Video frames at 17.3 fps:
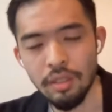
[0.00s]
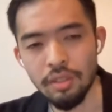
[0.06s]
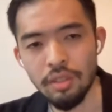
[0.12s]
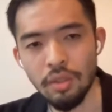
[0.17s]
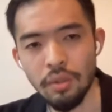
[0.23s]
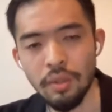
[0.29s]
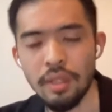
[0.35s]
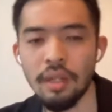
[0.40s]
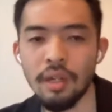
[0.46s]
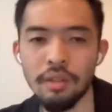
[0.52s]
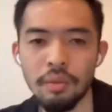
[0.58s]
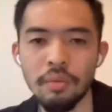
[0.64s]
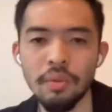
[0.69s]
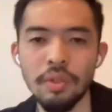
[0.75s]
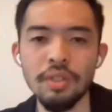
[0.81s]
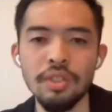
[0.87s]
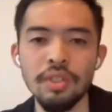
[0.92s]
So, in
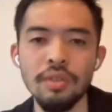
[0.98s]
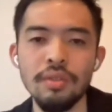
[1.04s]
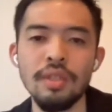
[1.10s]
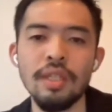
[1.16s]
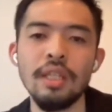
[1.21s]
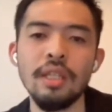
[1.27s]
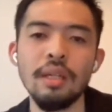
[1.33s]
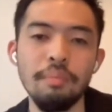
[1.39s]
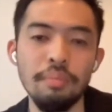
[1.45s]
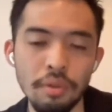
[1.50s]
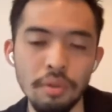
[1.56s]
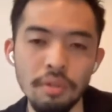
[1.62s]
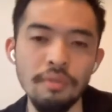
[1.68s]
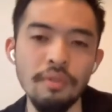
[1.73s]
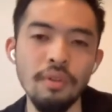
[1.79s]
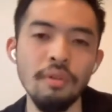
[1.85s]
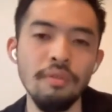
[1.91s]
other words, you need
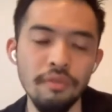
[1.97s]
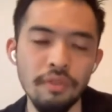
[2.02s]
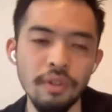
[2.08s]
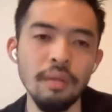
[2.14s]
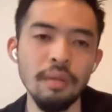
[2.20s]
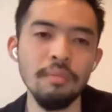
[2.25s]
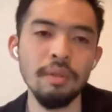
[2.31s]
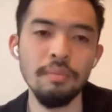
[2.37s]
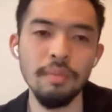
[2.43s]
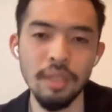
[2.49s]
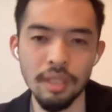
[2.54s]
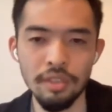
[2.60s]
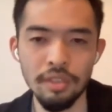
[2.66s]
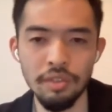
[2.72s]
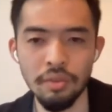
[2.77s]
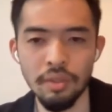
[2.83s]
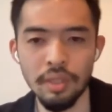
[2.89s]
approval from the
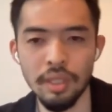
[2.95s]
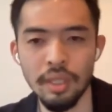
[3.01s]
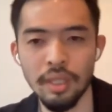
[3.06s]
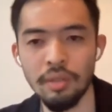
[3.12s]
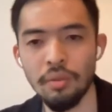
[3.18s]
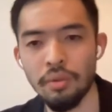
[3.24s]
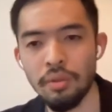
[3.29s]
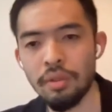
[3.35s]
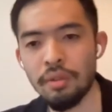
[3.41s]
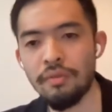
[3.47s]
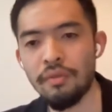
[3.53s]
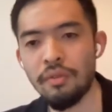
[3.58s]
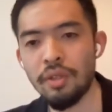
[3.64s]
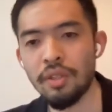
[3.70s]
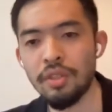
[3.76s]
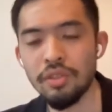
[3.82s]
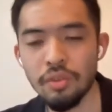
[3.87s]
ministry in order
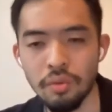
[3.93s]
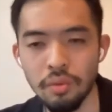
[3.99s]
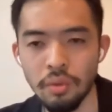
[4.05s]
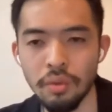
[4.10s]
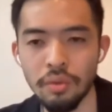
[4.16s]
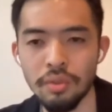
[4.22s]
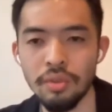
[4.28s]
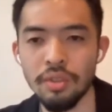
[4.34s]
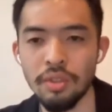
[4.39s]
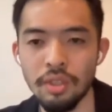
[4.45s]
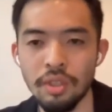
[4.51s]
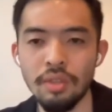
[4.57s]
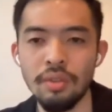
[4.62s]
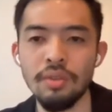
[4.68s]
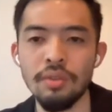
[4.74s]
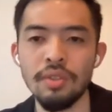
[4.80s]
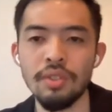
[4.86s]
for a school to
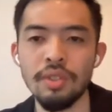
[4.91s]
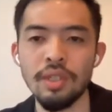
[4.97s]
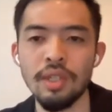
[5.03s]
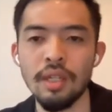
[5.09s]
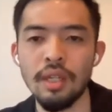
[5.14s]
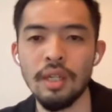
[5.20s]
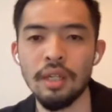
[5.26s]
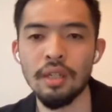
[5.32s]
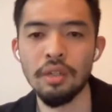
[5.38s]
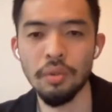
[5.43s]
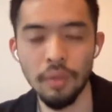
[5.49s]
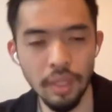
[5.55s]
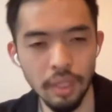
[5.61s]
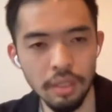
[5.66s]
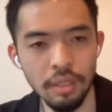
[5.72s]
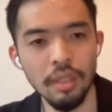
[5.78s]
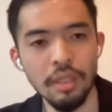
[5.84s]
use
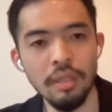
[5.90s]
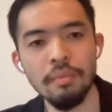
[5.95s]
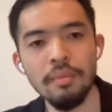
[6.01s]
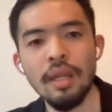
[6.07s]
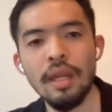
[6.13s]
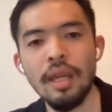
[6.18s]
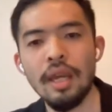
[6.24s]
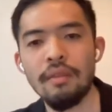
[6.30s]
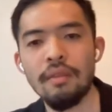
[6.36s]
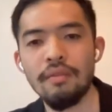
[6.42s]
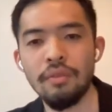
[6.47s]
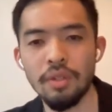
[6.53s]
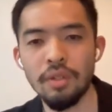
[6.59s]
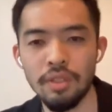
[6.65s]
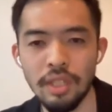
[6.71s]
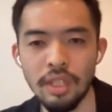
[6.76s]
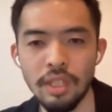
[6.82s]
curriculum and
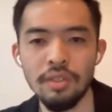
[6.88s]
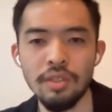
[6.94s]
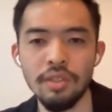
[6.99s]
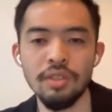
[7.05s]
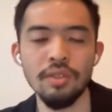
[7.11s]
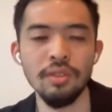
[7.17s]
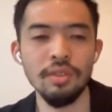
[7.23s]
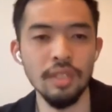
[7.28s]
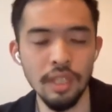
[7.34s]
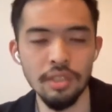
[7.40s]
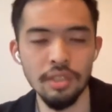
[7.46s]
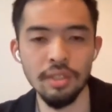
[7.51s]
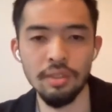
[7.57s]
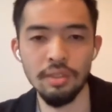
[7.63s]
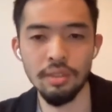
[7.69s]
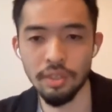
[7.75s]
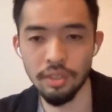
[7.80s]
for the teachers to
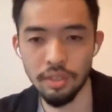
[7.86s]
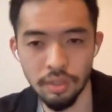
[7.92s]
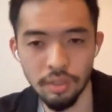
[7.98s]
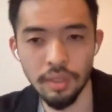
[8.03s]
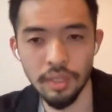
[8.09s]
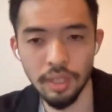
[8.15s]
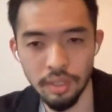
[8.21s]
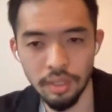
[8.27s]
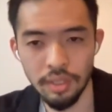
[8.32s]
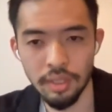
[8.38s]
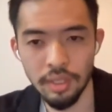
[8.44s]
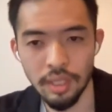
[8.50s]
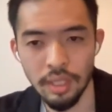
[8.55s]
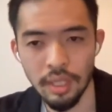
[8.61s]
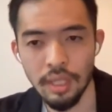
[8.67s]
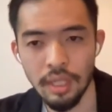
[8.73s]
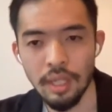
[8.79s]
teach it to the students.
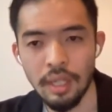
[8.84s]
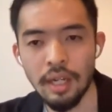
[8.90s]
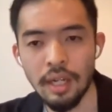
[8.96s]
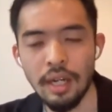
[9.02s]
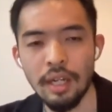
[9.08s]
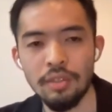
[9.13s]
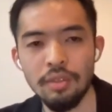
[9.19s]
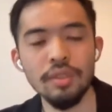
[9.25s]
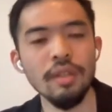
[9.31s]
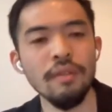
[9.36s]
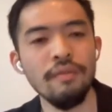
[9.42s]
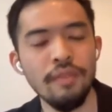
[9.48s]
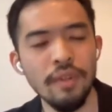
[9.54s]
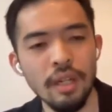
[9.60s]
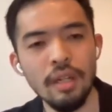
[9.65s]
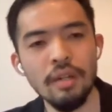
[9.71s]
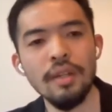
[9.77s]
So, it's a
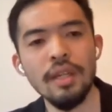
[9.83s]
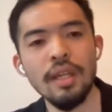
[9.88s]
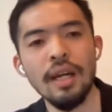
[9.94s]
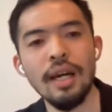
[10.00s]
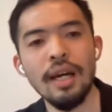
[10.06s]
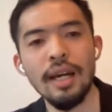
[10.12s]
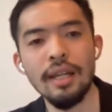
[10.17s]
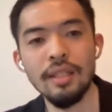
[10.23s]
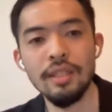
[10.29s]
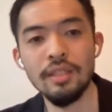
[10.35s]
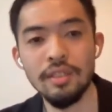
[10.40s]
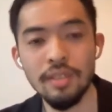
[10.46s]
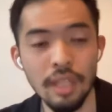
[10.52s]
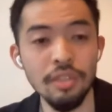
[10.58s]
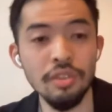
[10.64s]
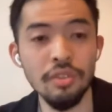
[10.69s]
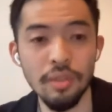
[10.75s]
very highly
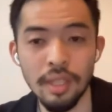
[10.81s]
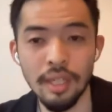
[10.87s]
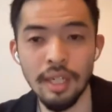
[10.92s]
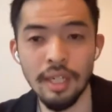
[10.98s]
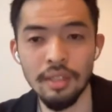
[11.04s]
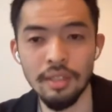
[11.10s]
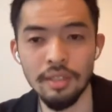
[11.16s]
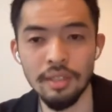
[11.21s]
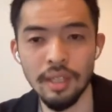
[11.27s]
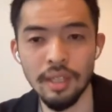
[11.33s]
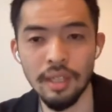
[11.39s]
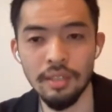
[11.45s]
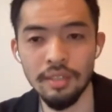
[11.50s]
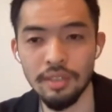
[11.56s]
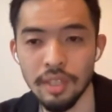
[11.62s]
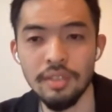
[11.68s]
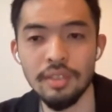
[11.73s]
centralized
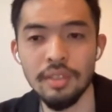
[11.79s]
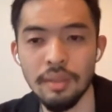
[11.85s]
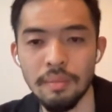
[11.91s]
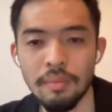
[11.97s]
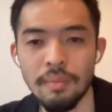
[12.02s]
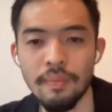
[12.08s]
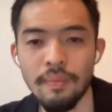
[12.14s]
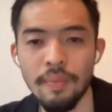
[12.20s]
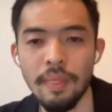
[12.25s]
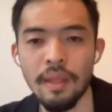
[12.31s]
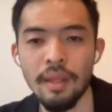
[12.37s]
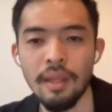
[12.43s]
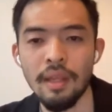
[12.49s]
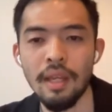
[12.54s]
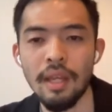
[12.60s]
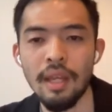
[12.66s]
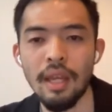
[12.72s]
system.
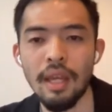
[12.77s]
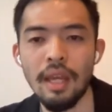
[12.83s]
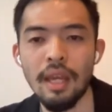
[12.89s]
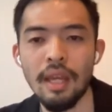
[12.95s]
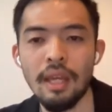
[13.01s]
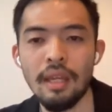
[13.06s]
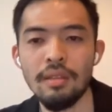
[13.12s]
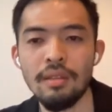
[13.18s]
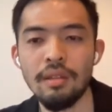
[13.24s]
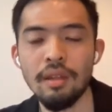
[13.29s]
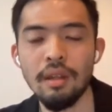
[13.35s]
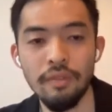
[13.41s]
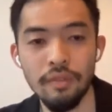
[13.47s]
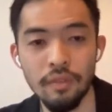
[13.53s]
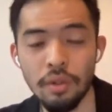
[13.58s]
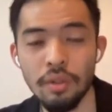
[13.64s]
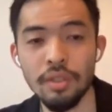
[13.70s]
And
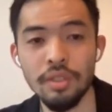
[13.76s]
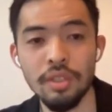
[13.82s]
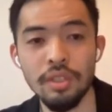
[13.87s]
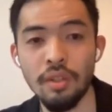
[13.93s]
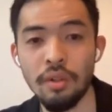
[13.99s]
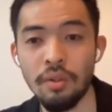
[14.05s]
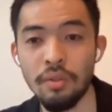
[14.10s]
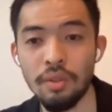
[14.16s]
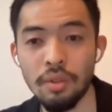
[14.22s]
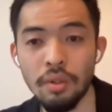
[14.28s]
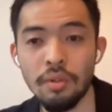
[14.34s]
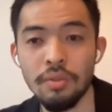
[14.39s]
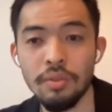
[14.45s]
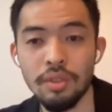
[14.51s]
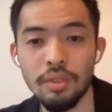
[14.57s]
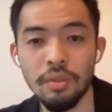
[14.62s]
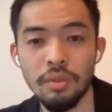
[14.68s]
of course,
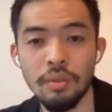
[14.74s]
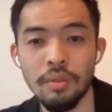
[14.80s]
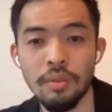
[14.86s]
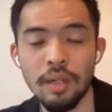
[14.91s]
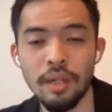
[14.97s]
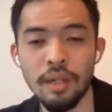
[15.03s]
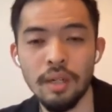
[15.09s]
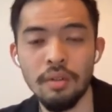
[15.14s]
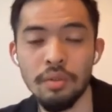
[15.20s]
those who